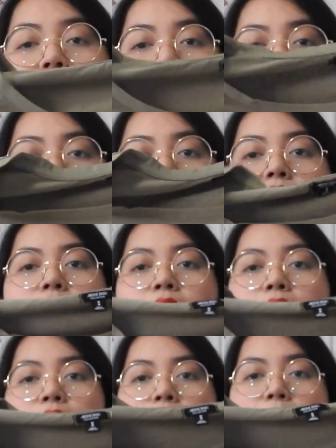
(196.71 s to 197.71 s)
shorter.
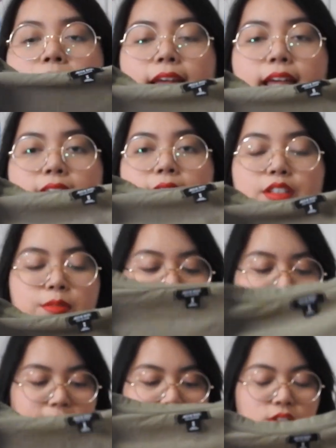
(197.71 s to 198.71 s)
And I was
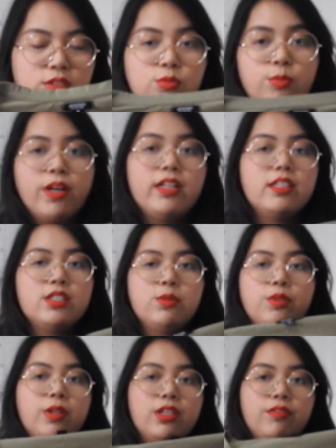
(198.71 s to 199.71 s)
planning to wear this
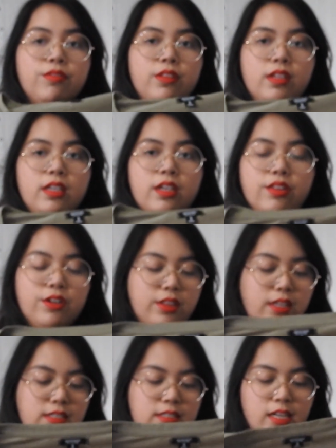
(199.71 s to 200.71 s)
with one of the other
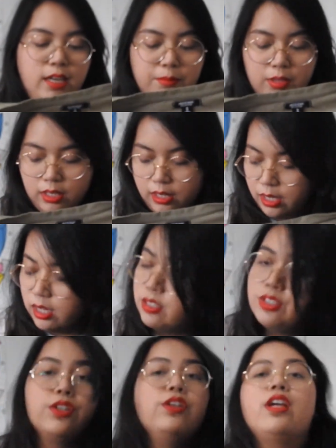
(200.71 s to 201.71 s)
things that I'm gonna
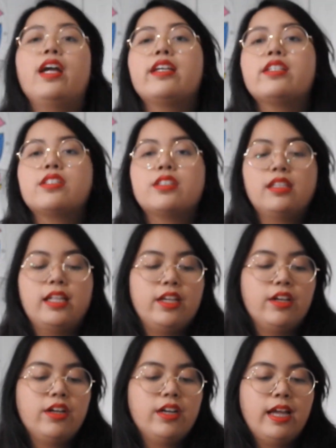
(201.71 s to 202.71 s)
show you guys
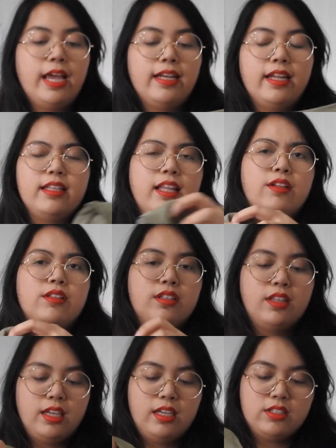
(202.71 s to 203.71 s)
later, and that
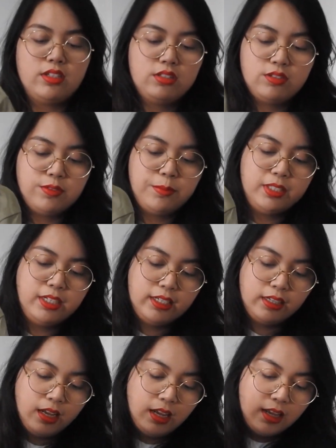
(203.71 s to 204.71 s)
thing is also from
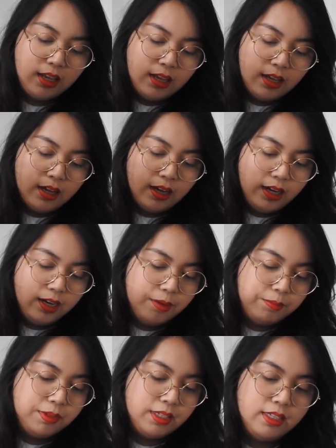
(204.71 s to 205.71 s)
Ardene.
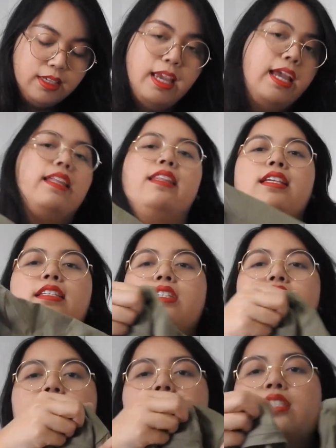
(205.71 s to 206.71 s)
And this
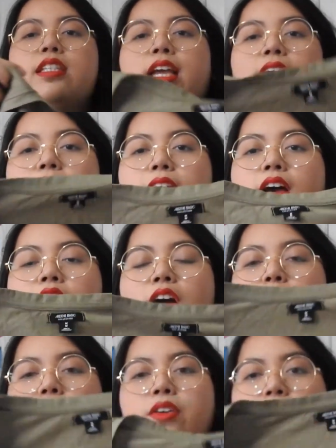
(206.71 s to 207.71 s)
is just a
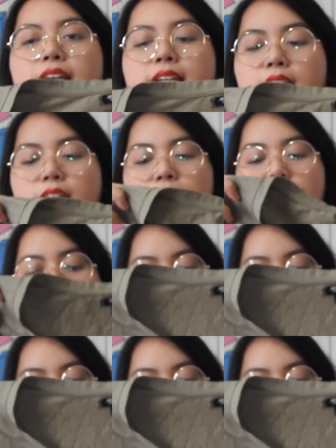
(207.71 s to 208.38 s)
army green